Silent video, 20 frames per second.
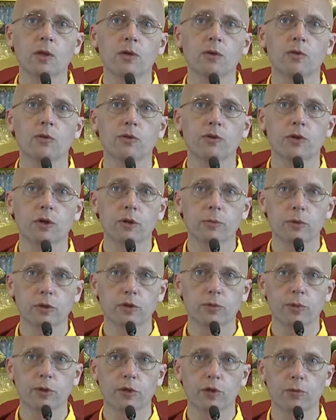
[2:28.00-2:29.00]
The Dharma
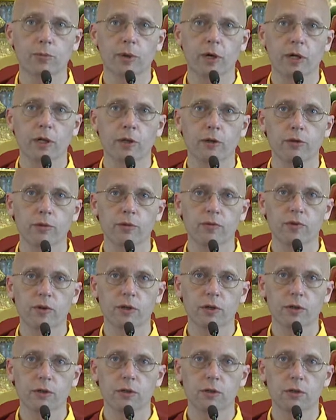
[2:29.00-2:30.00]
Expanse Palace of
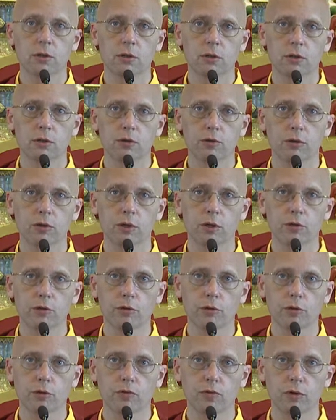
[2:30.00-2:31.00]
Vakanishta is the
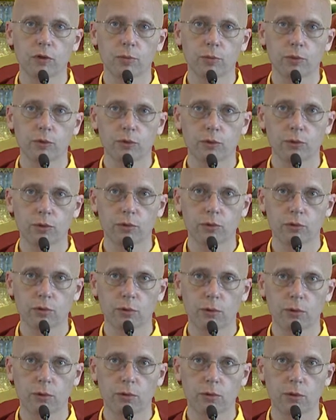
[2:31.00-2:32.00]
essence of all Buddhas of
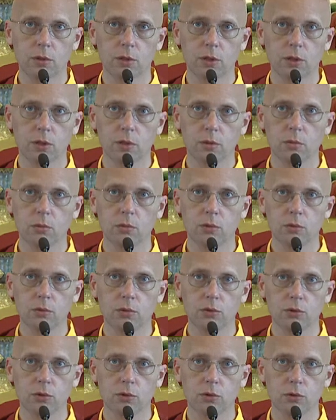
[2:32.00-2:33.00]
the three times, who
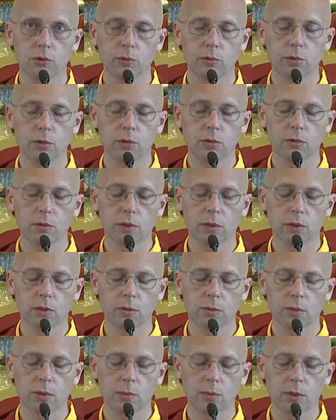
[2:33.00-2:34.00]
shows me directly
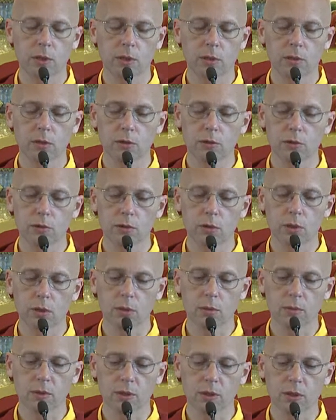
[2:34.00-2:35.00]
my mind is
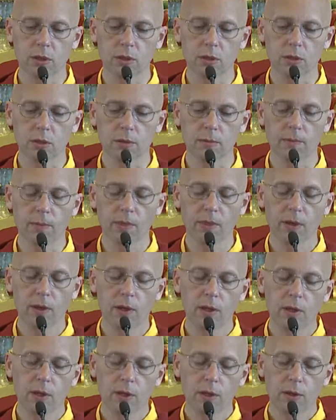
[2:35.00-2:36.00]
Dharmakaya.
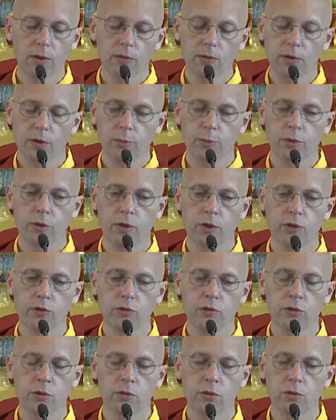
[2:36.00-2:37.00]
I
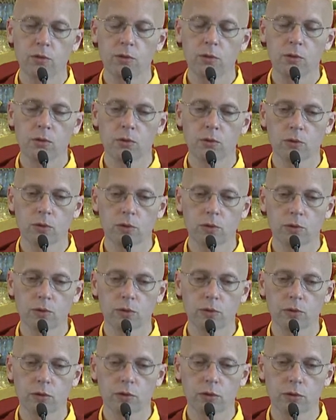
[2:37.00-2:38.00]
prostrate to the glorious
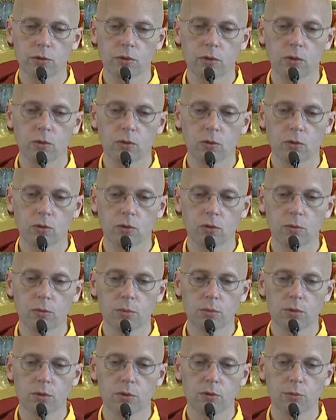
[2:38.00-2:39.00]
exalted Guru.
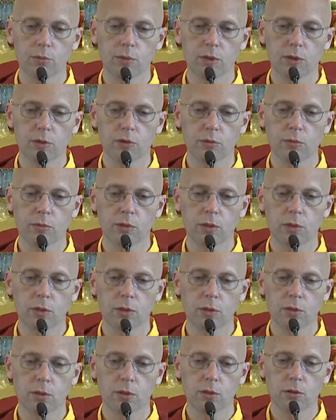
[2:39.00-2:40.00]
Please bless me
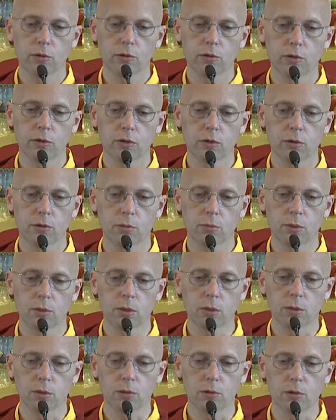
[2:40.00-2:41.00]
and all sentient
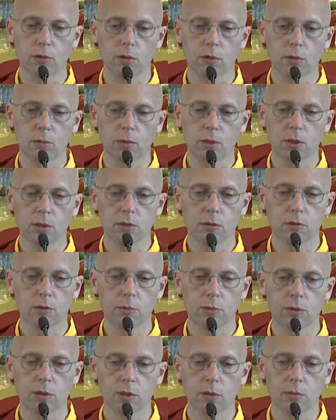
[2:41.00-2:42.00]
beings that our minds
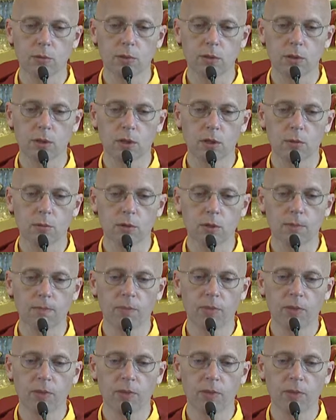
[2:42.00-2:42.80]
become the Dharma.